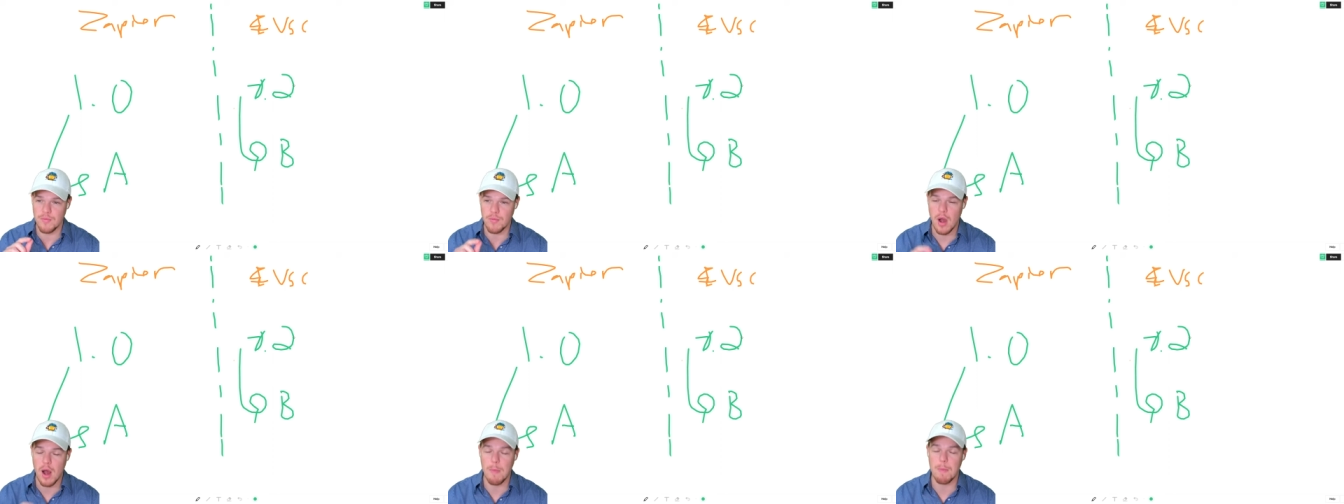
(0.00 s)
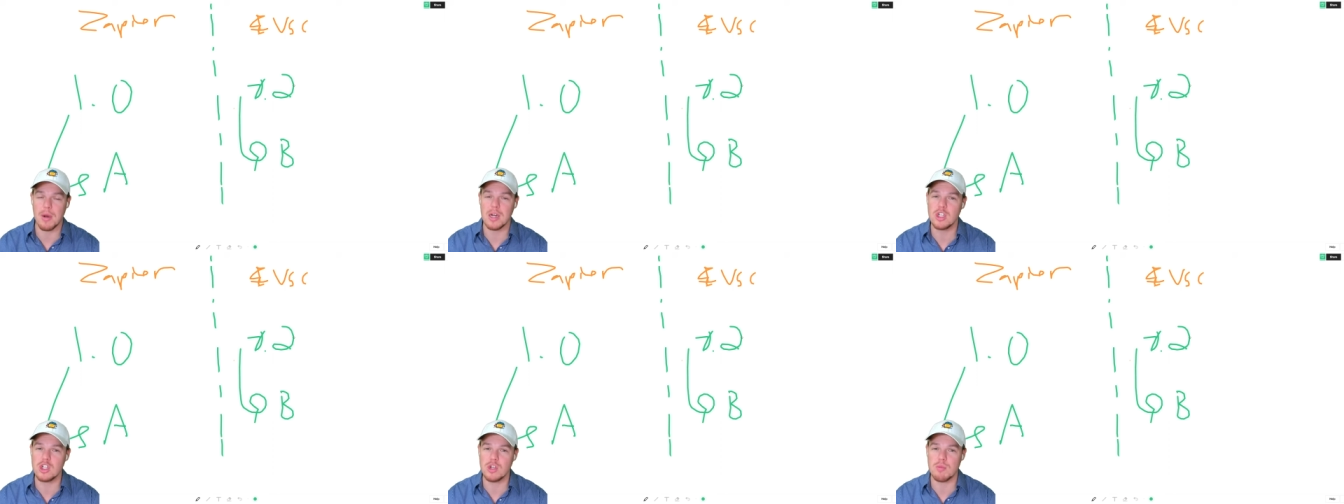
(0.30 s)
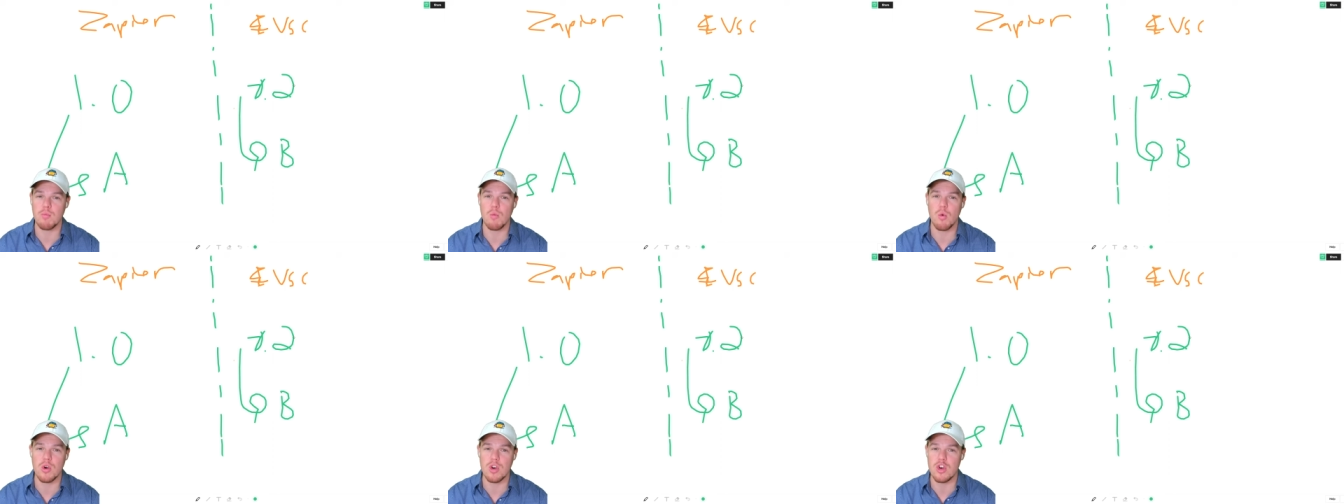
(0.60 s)
a bunch of
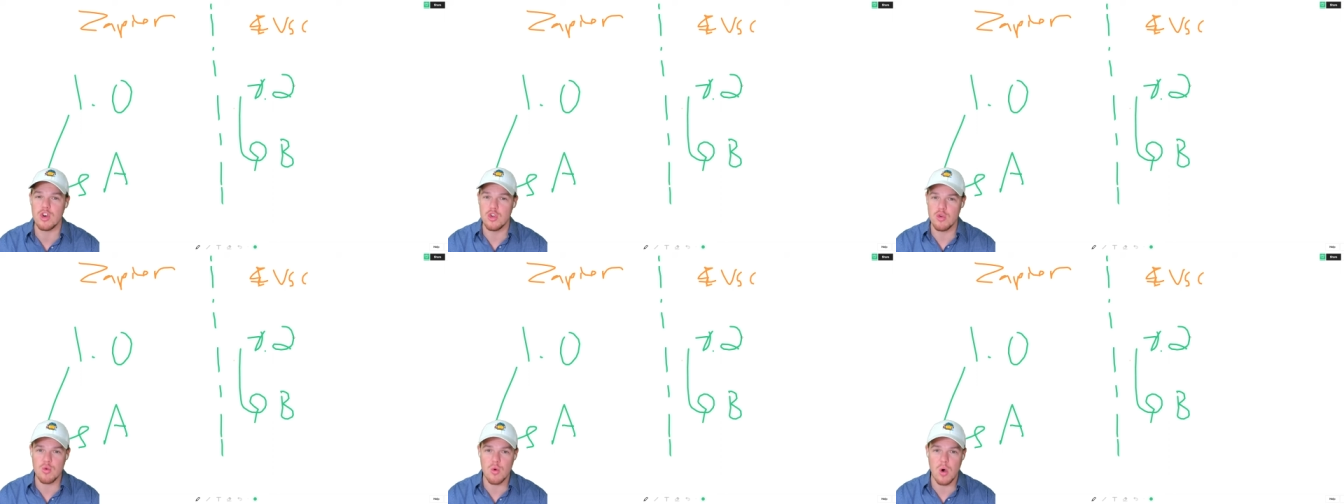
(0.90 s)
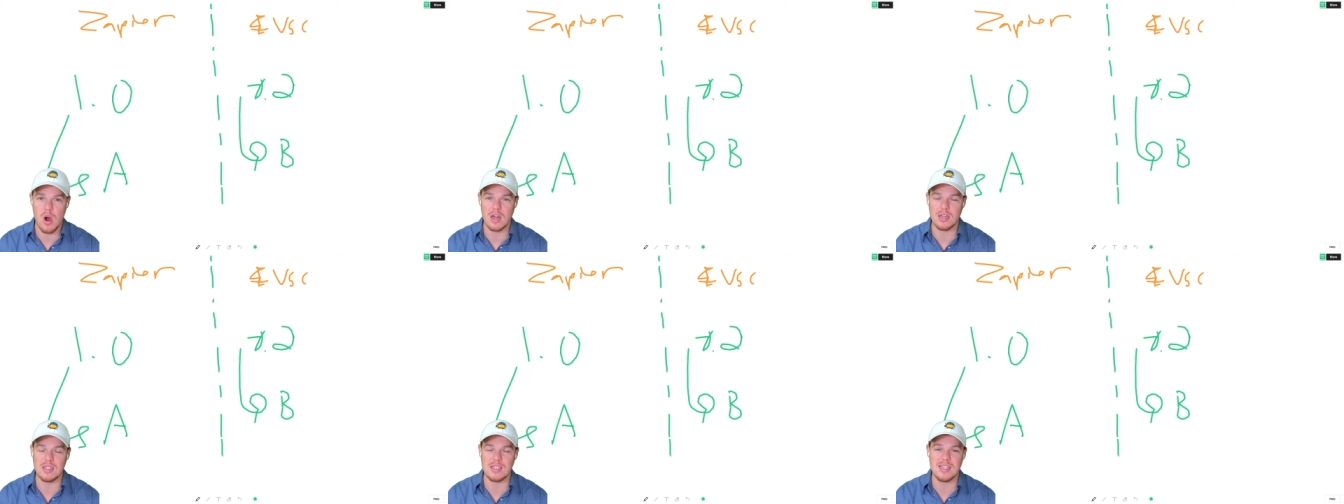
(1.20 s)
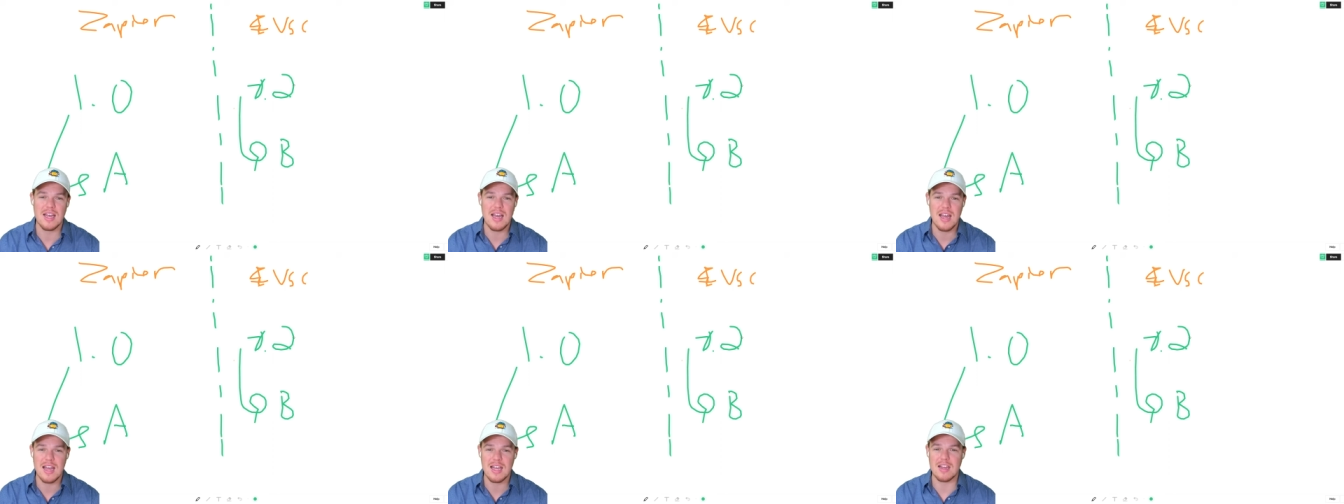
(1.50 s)
more
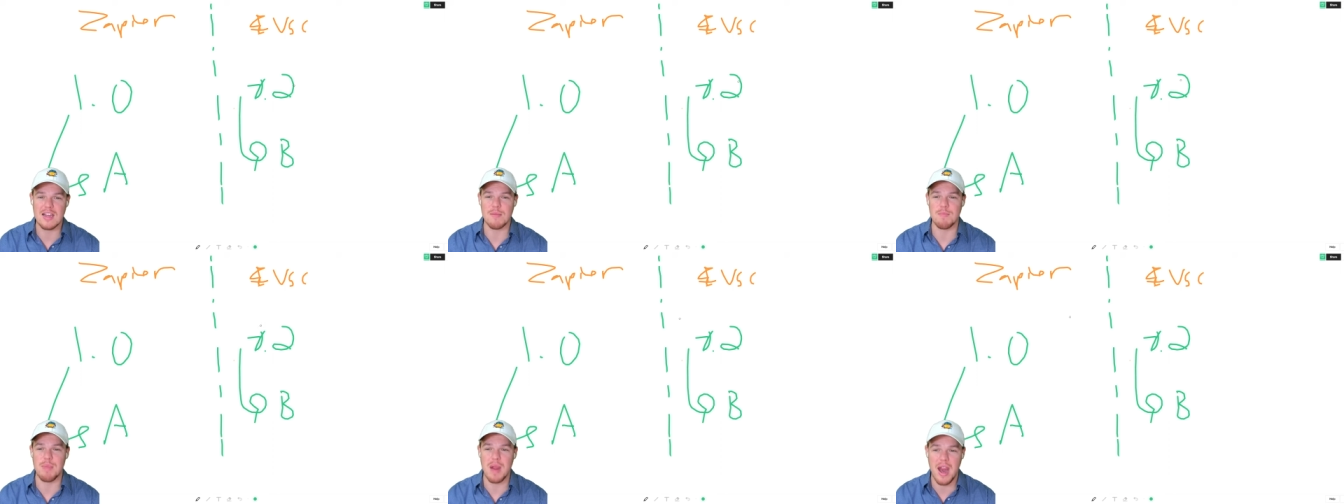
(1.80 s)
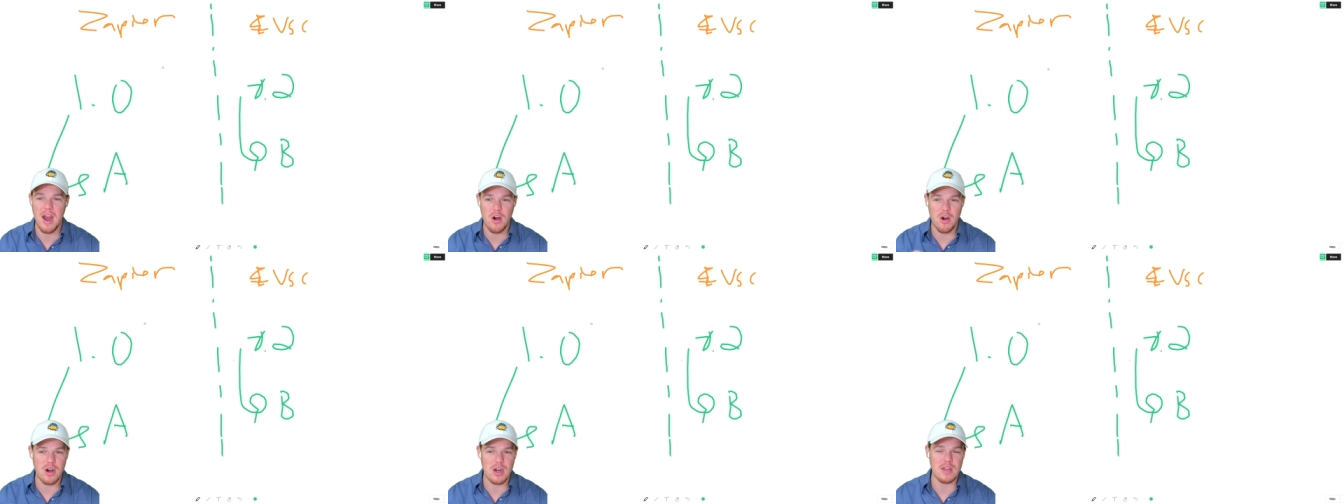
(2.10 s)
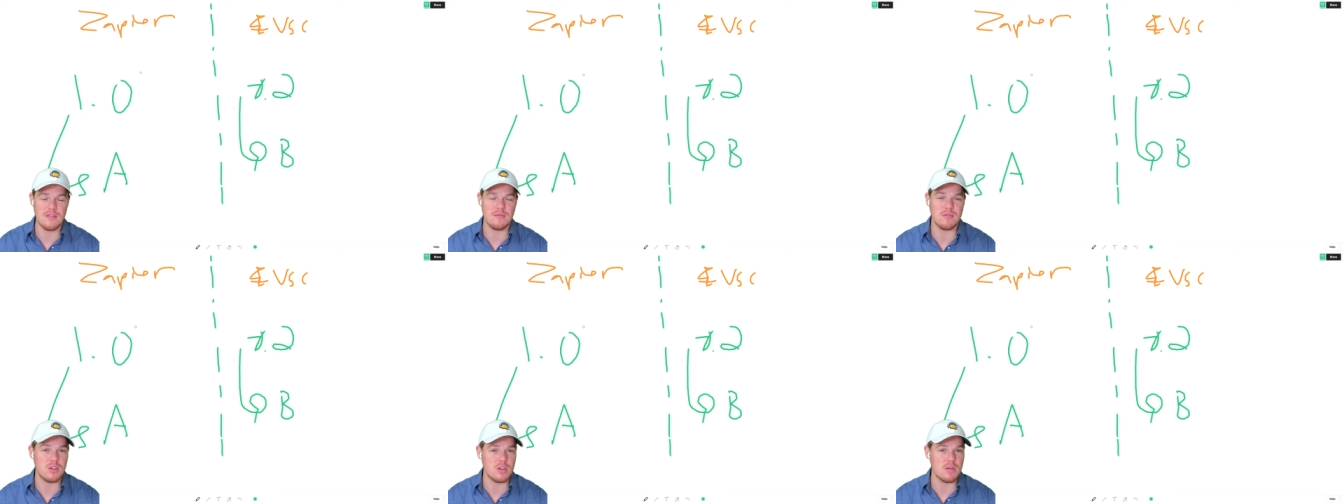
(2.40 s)
nuance
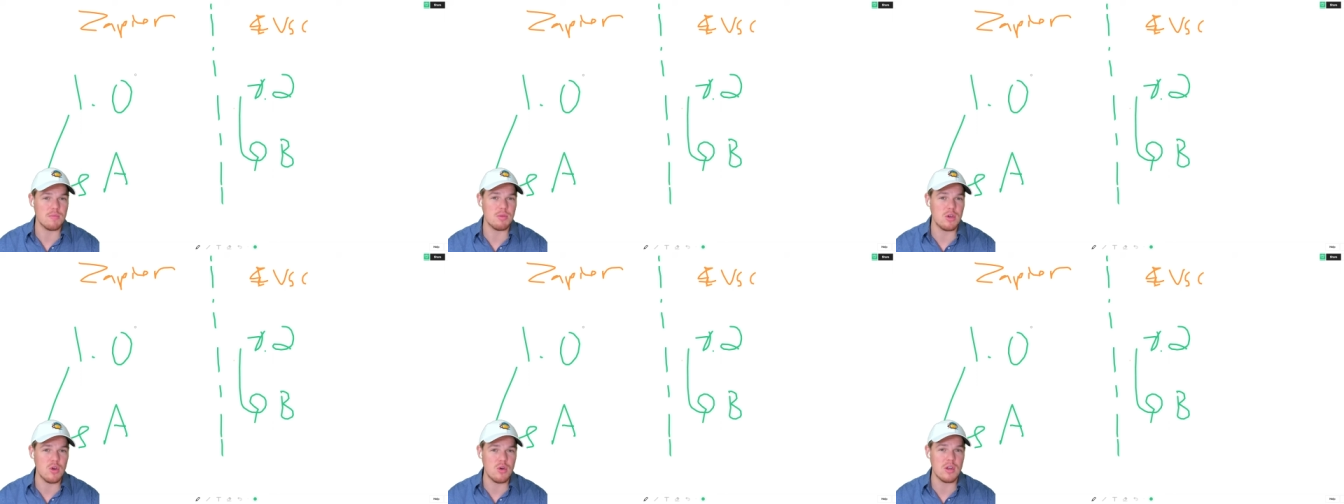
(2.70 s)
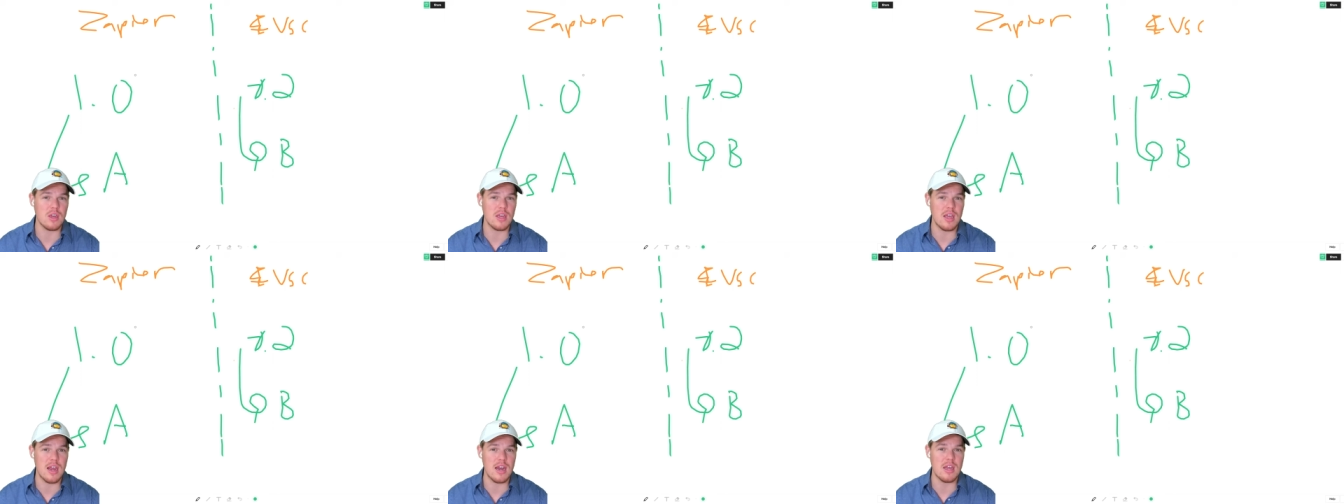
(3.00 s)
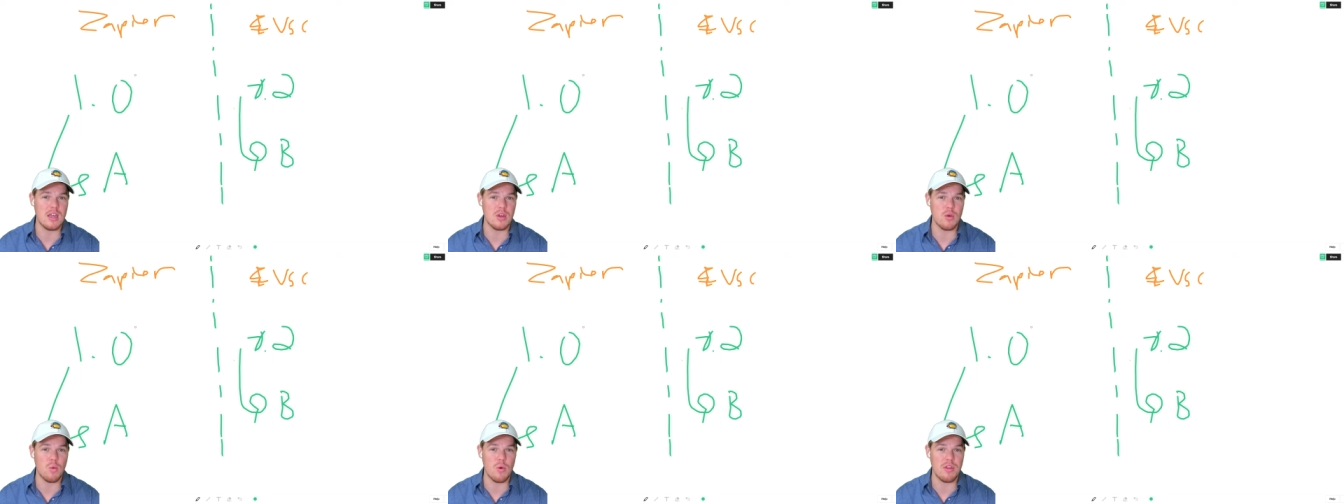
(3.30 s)
comparative to
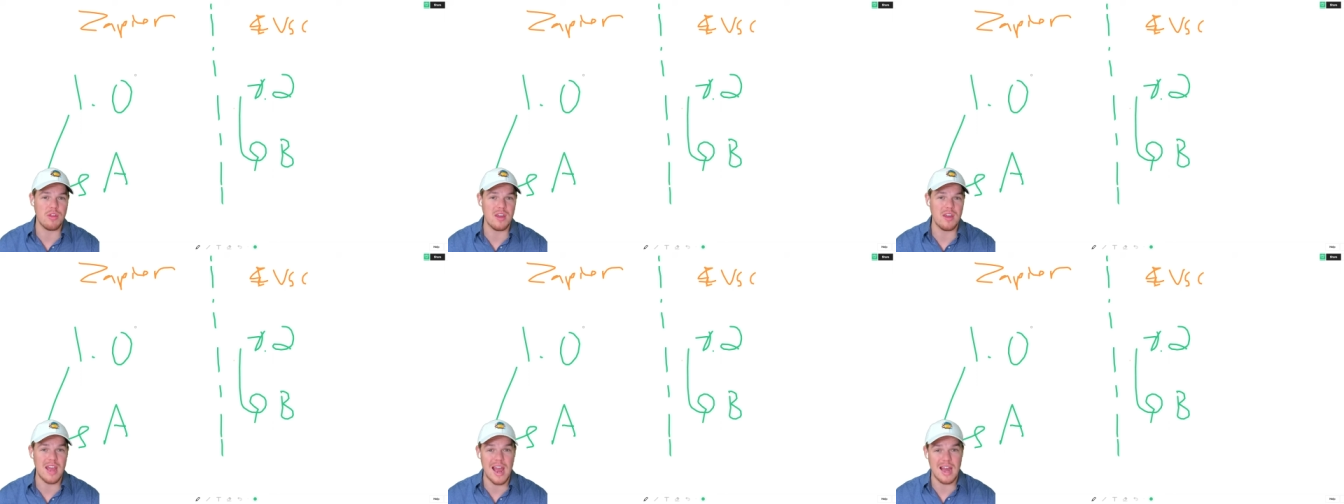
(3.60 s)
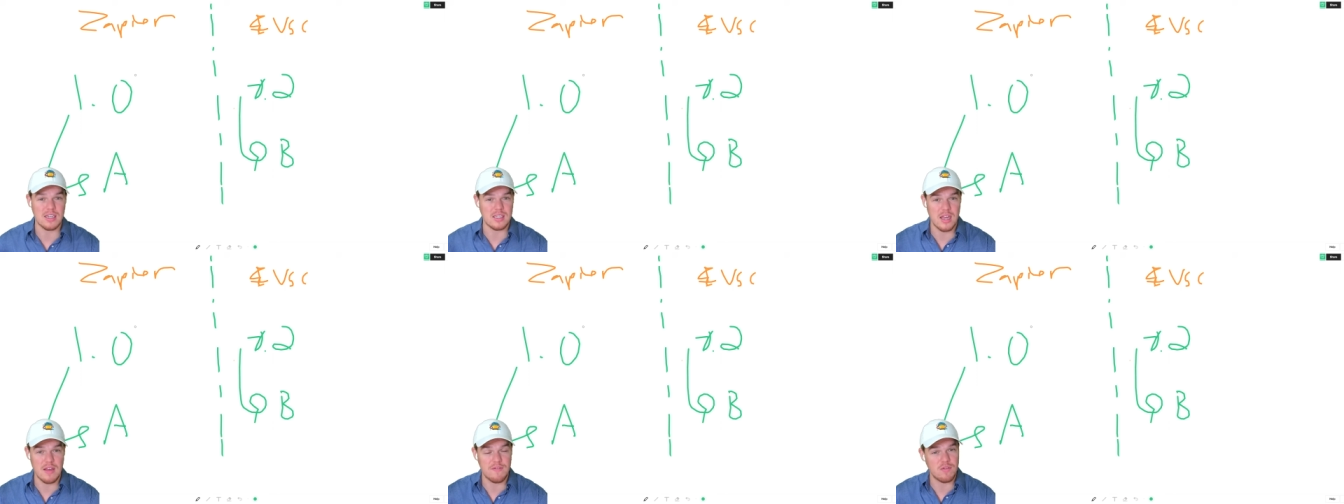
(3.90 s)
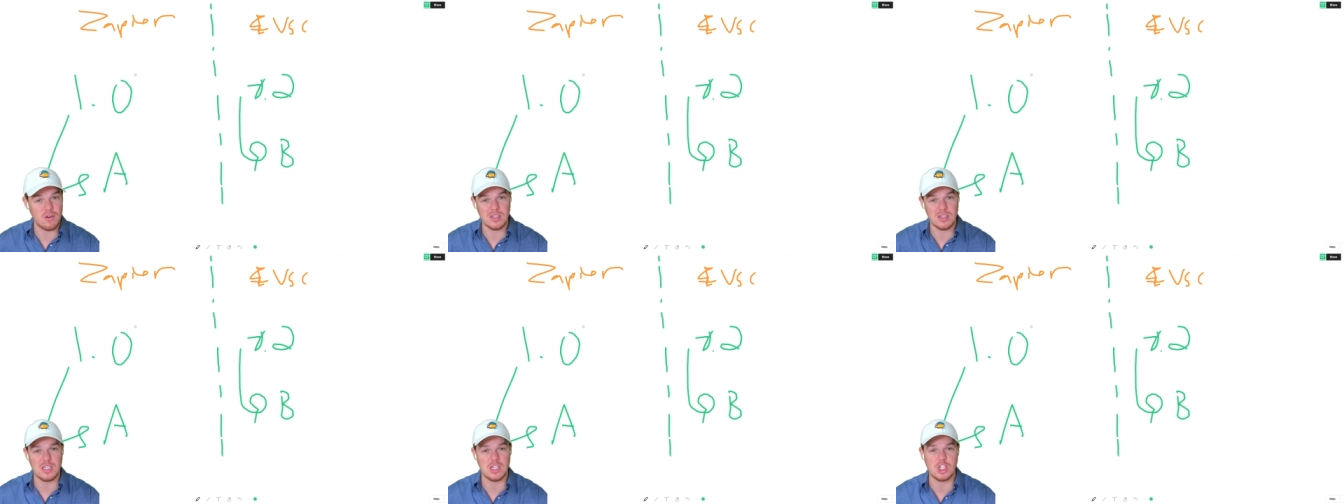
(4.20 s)
communicating with it as a
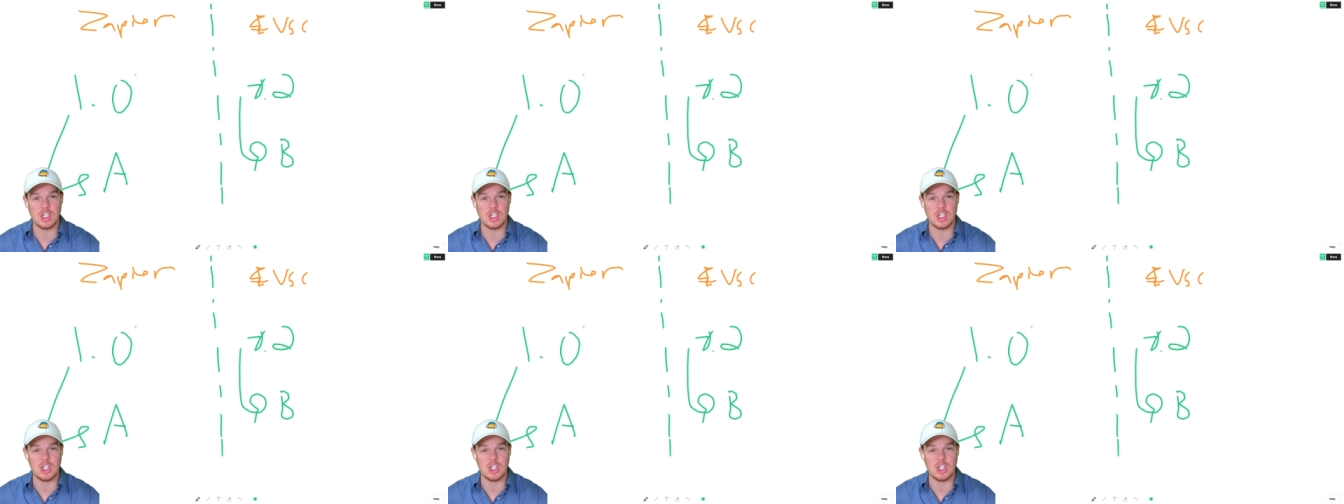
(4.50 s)
front end